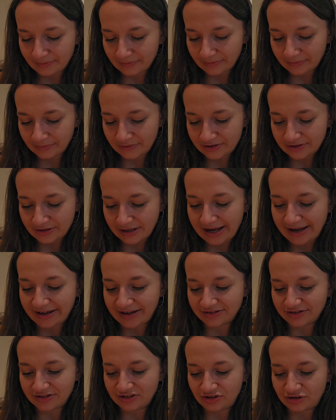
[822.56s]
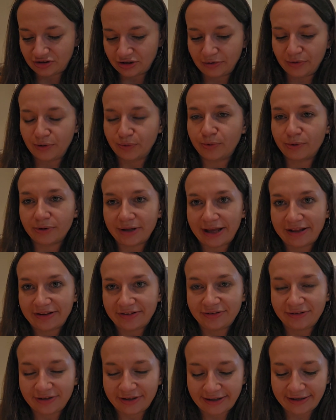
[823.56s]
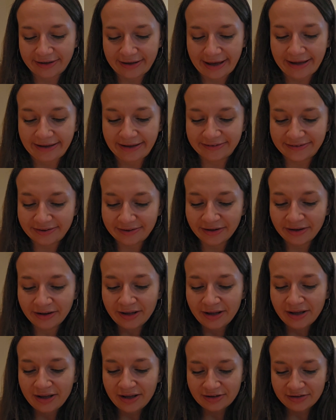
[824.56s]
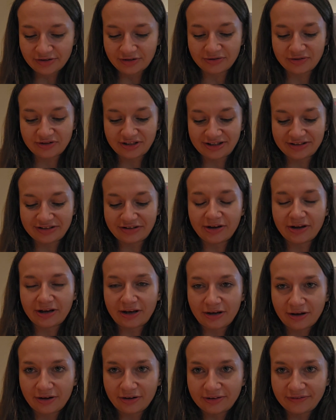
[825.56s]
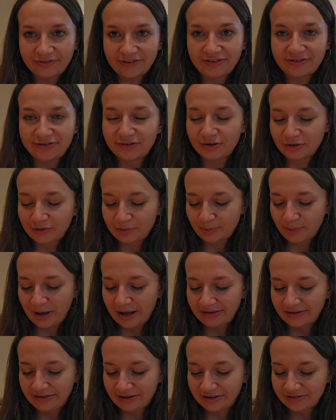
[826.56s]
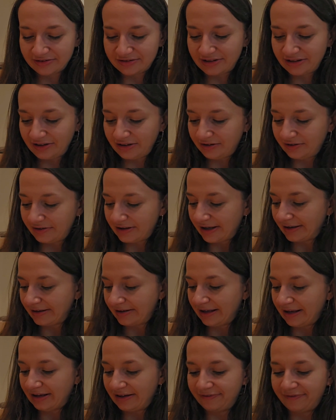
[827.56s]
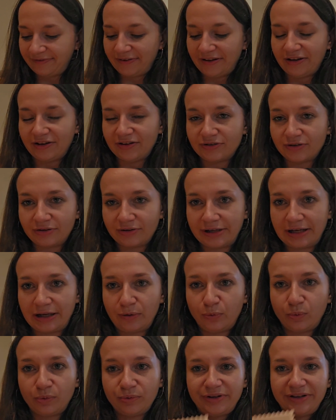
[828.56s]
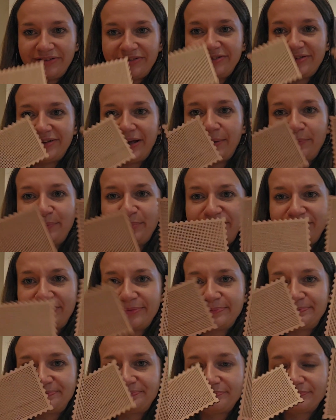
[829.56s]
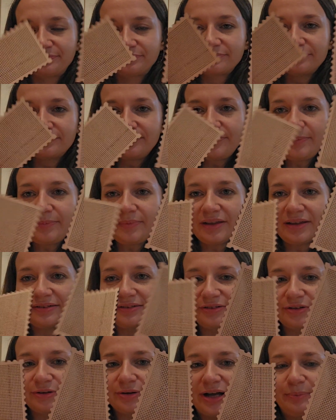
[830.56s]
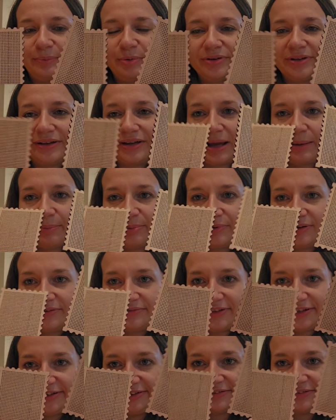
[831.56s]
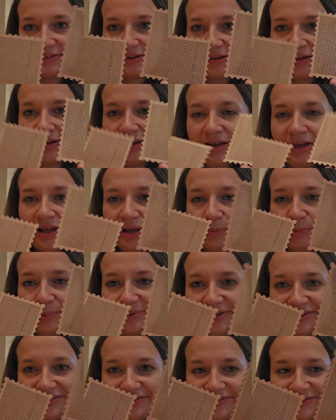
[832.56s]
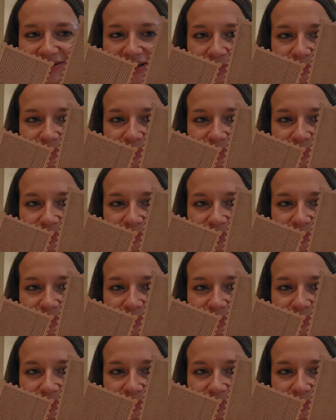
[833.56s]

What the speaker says: so I can just show you what else you can get. So she's got a lot of these cute patterns that you can like finish on like wooden stamps. So I bought a couple of these wooden stamps